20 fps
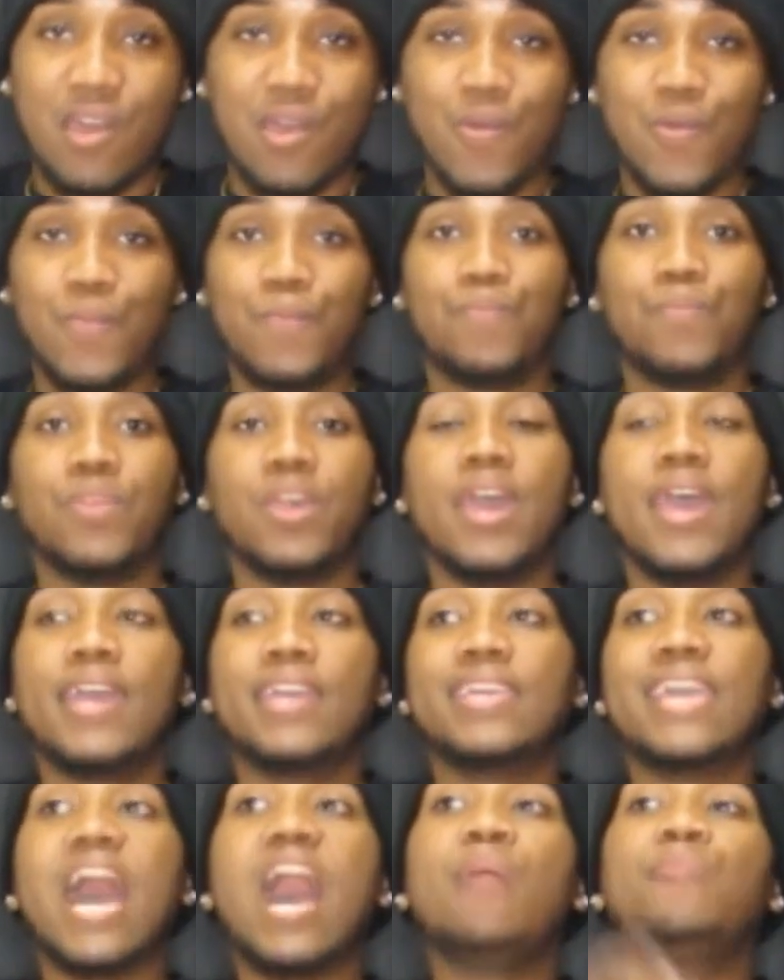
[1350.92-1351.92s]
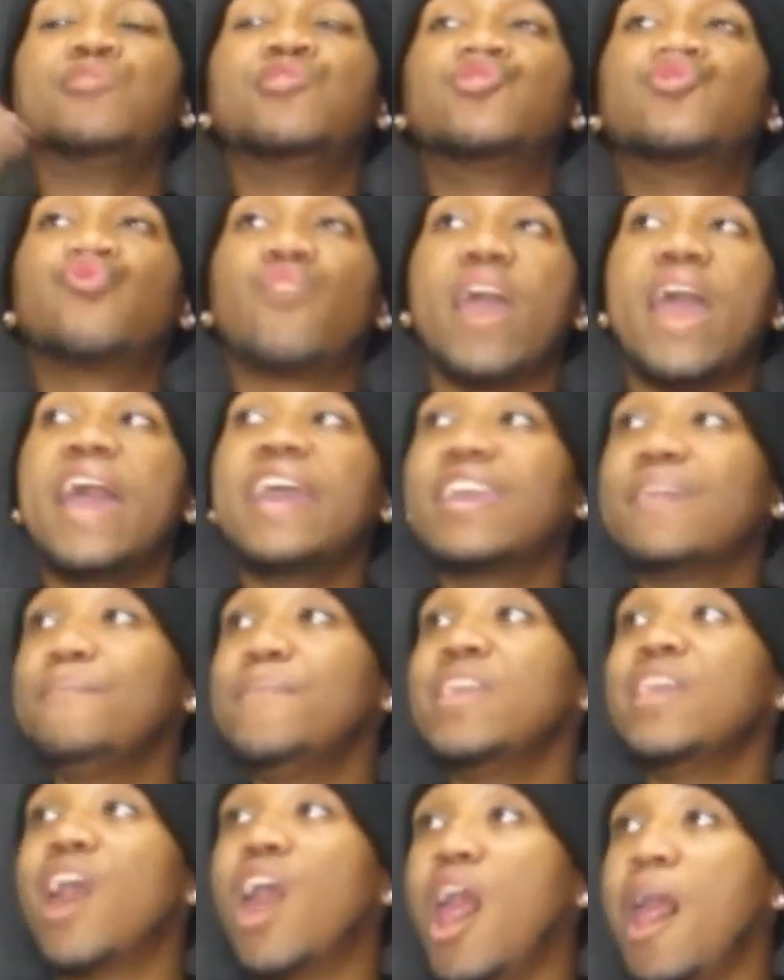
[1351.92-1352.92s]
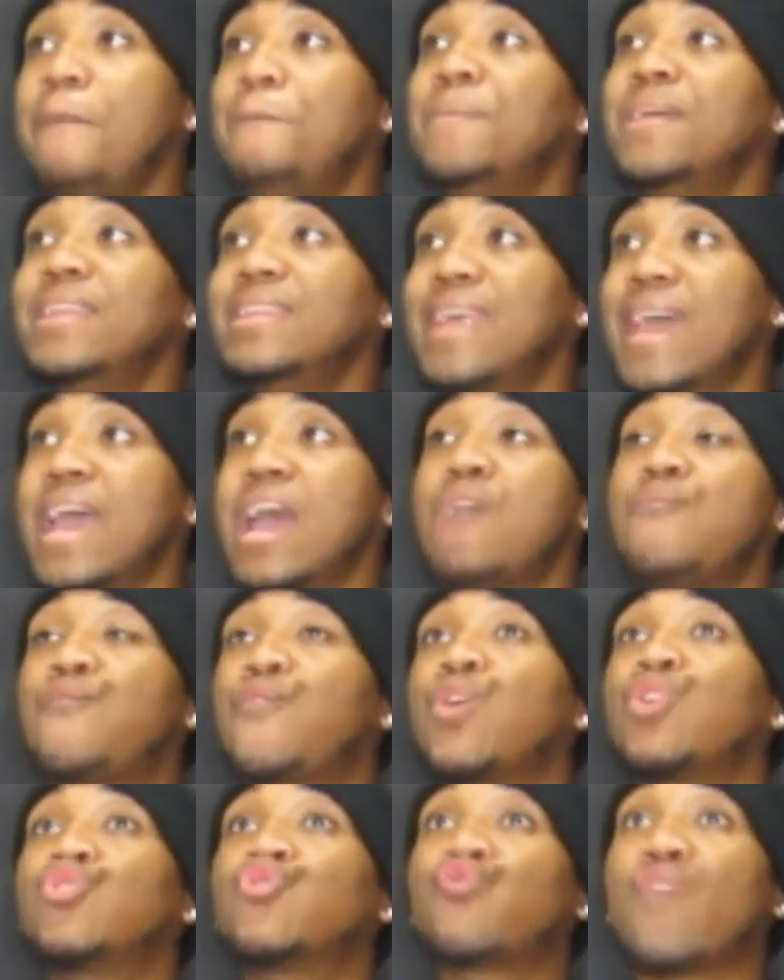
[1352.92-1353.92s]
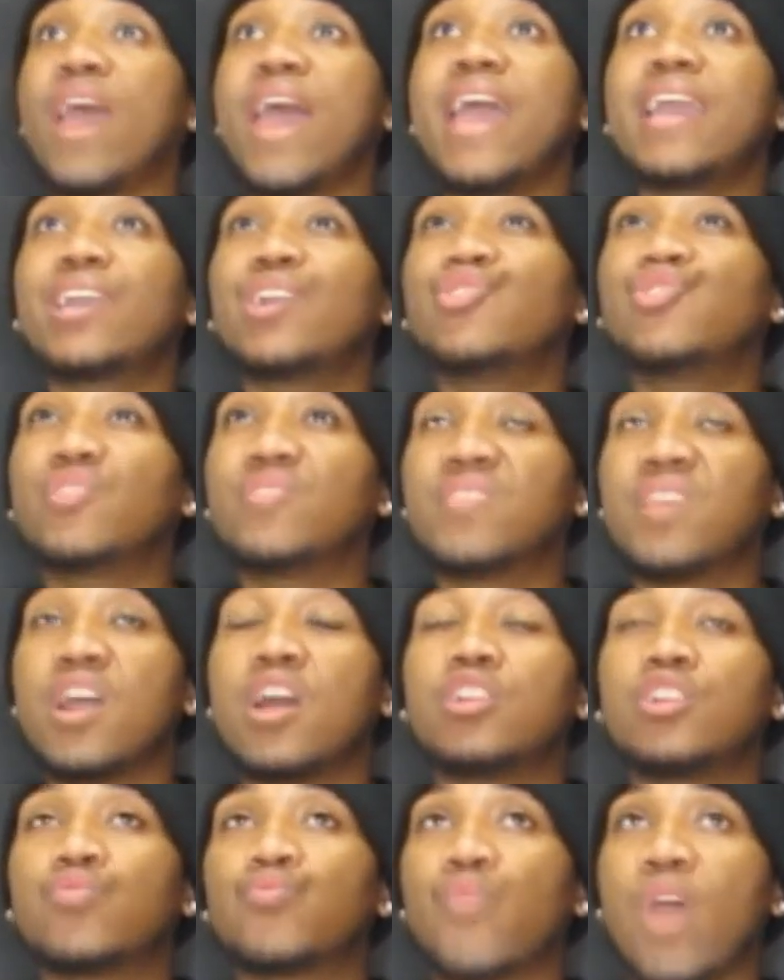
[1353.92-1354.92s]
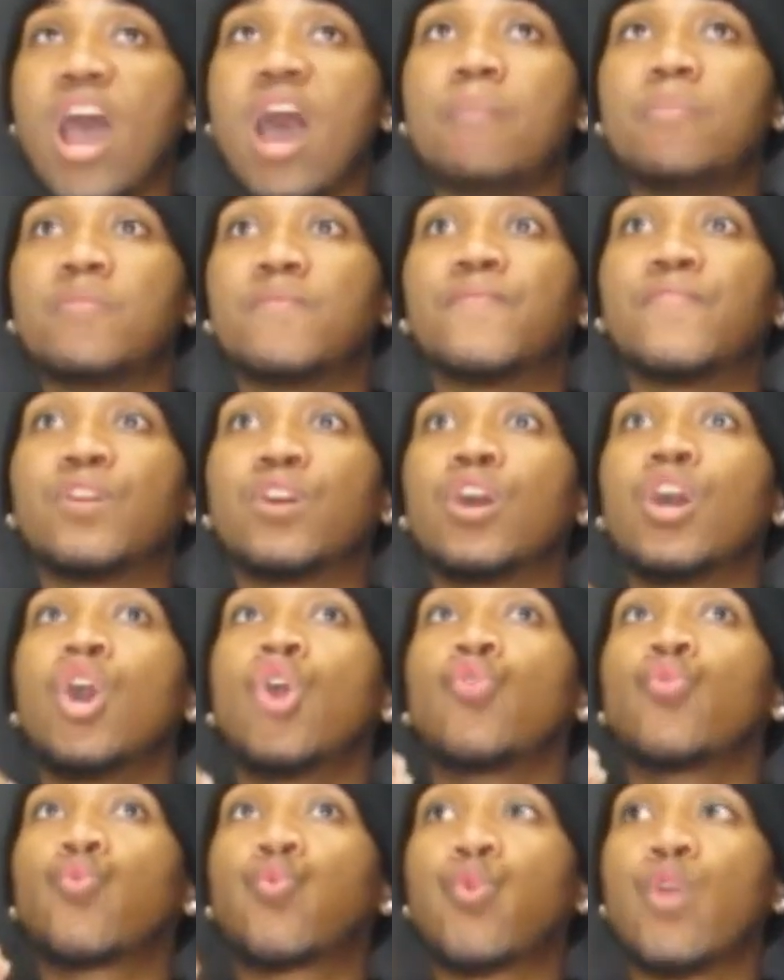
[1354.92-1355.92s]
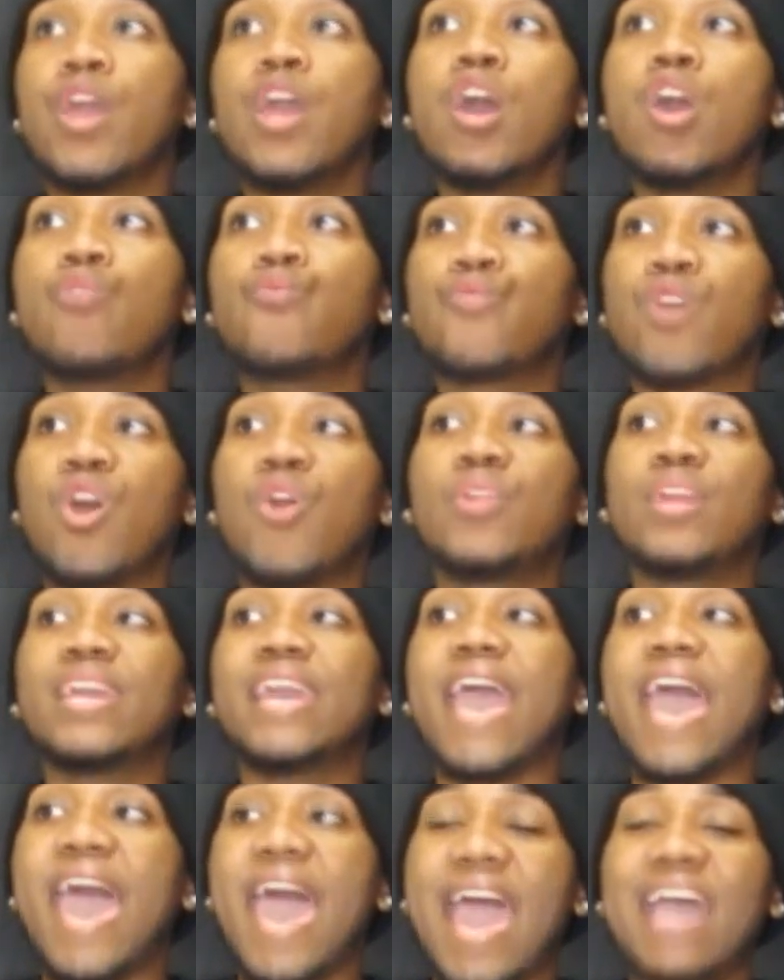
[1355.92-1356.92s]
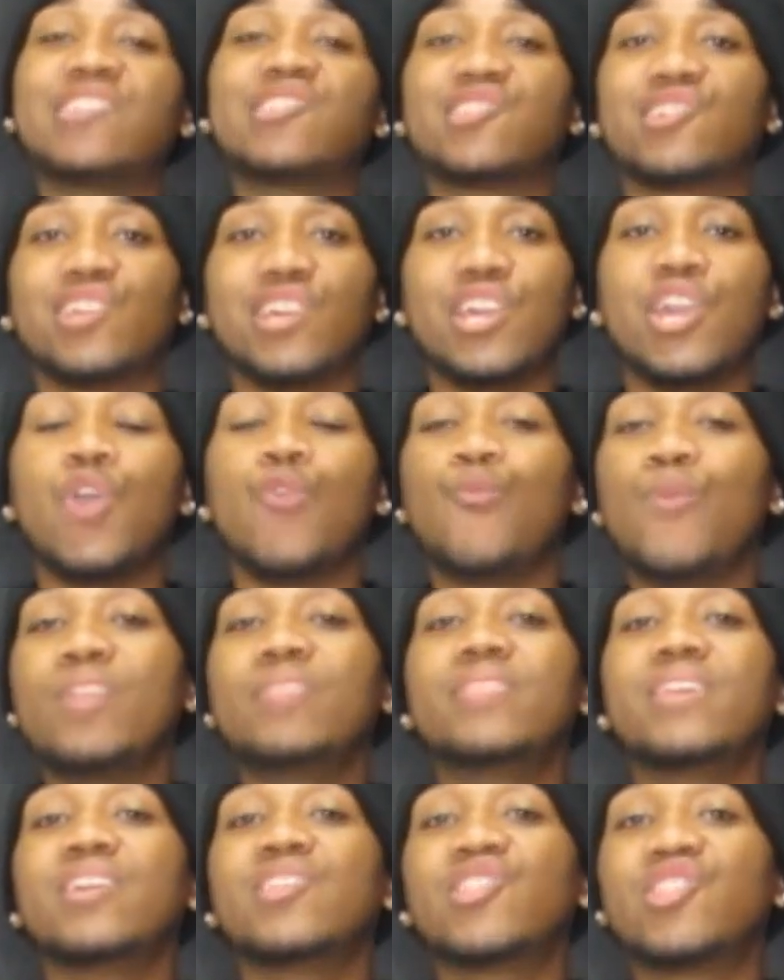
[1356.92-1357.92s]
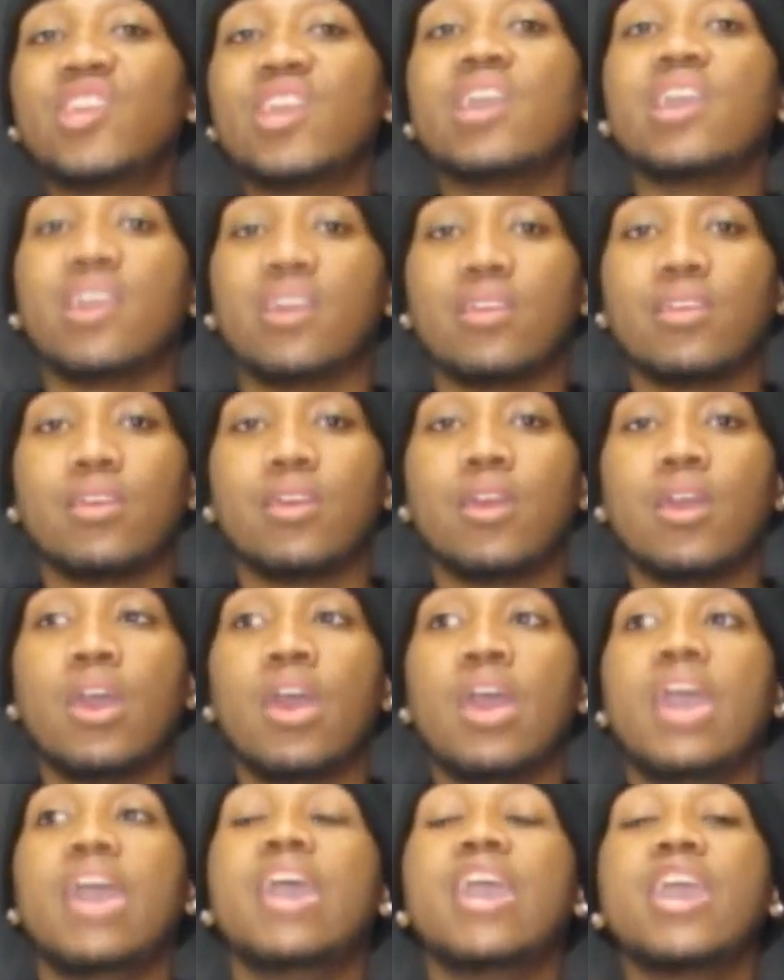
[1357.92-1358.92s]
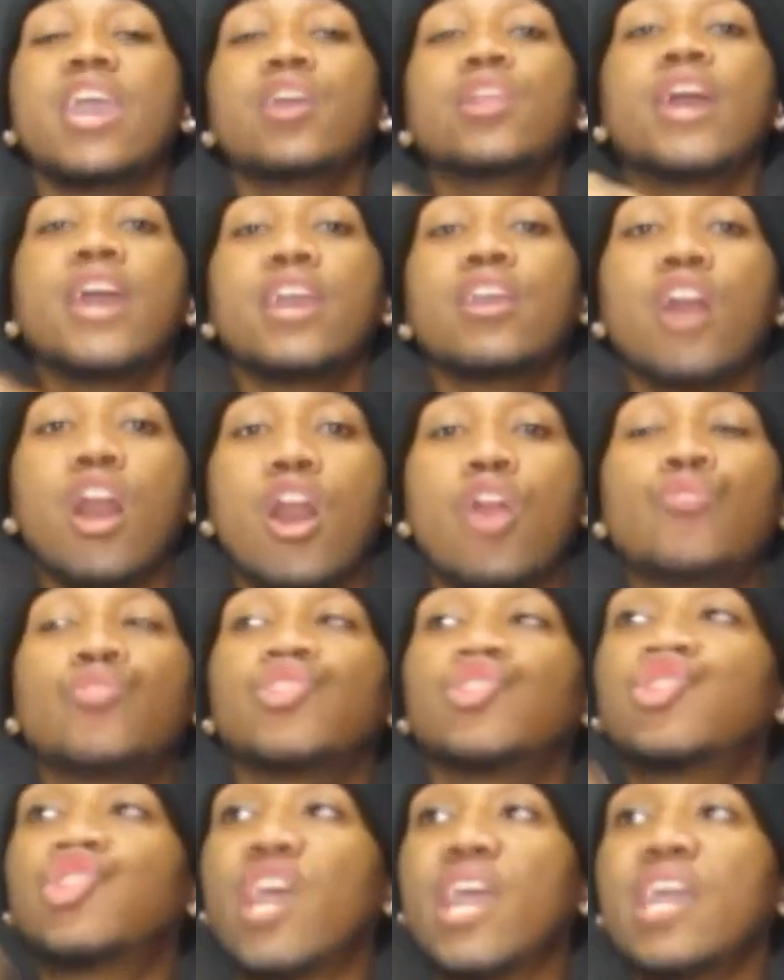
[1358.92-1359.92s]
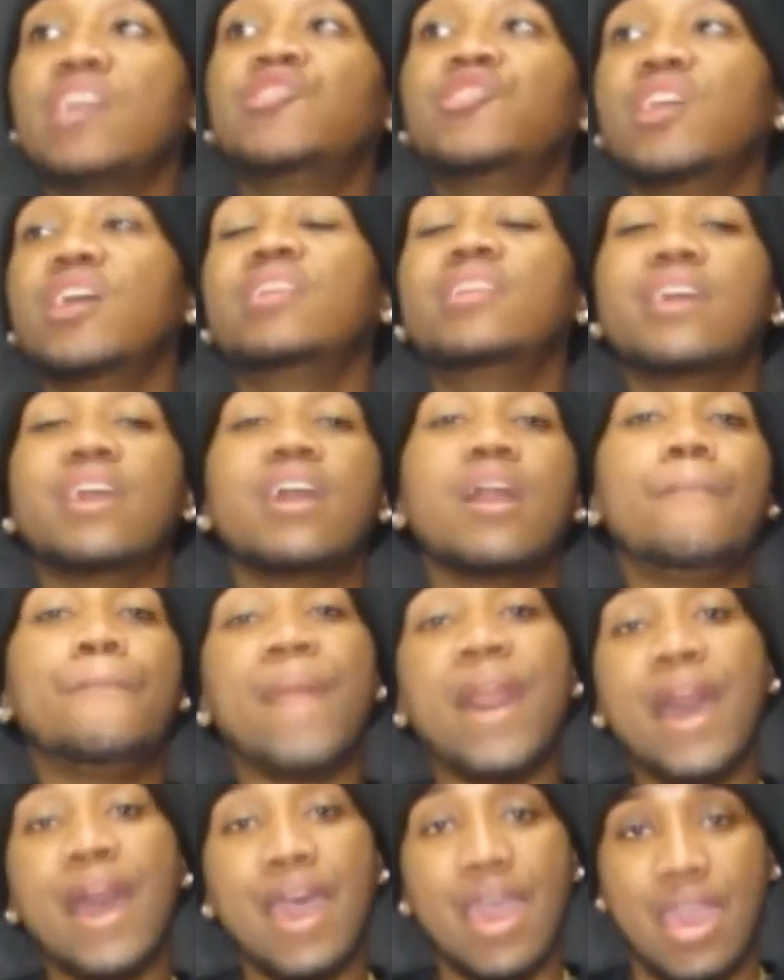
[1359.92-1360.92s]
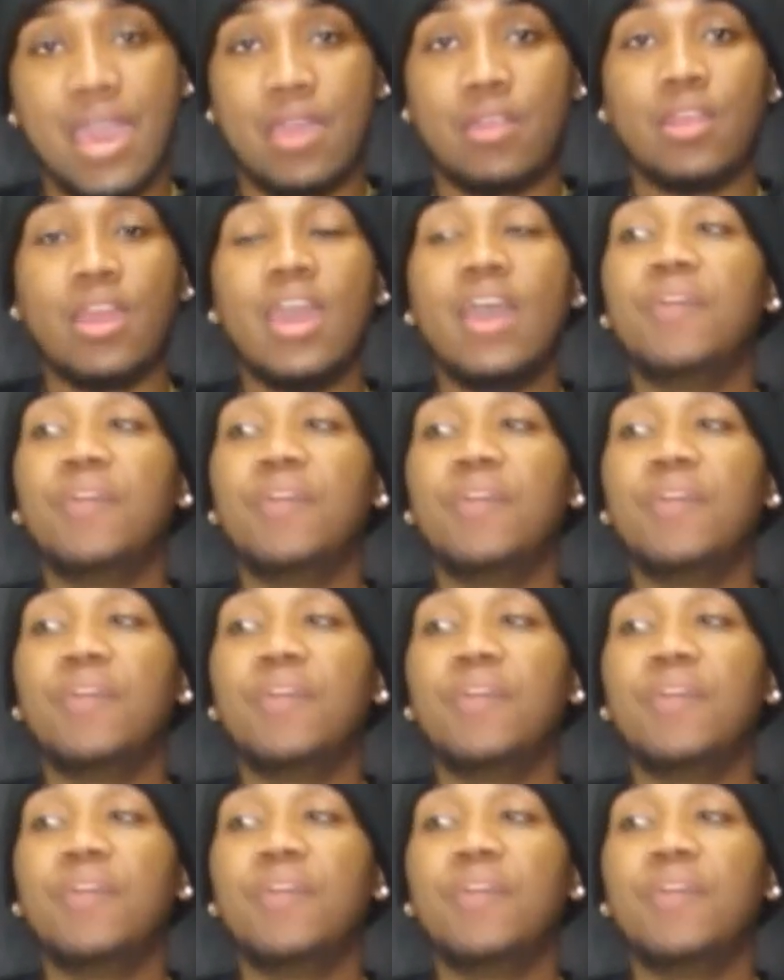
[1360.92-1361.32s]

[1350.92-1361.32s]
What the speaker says: though. Y'all was dragging me up and down for dragging Giselle and Robin for railroading Ashley with this shit. And here they go, changing their damn mind.